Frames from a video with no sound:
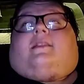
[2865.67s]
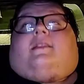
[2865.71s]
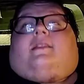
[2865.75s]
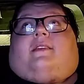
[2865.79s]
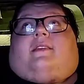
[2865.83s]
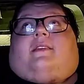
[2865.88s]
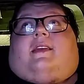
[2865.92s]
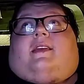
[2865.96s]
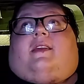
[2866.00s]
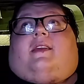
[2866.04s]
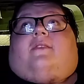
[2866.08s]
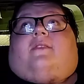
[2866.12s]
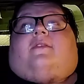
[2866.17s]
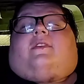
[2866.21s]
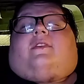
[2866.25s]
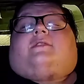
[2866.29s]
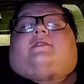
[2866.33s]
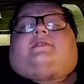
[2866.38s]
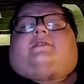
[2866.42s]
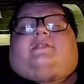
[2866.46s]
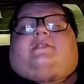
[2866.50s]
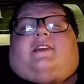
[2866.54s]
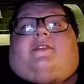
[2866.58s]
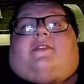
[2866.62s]
Elite
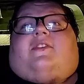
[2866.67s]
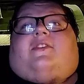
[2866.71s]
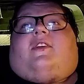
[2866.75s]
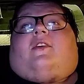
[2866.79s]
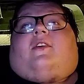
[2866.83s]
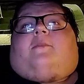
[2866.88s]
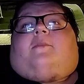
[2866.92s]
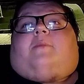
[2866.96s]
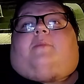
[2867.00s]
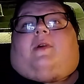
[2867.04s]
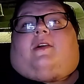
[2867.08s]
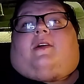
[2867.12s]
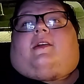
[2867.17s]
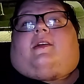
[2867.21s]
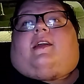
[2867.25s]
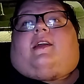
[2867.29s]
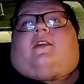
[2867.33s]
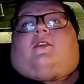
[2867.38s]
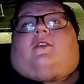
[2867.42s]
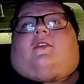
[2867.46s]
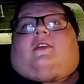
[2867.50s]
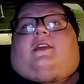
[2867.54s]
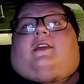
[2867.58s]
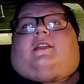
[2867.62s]
versus FTR and Punk at
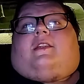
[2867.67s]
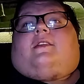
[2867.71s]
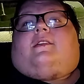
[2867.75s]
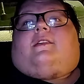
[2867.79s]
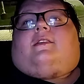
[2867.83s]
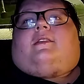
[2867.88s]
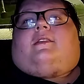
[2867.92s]
All In.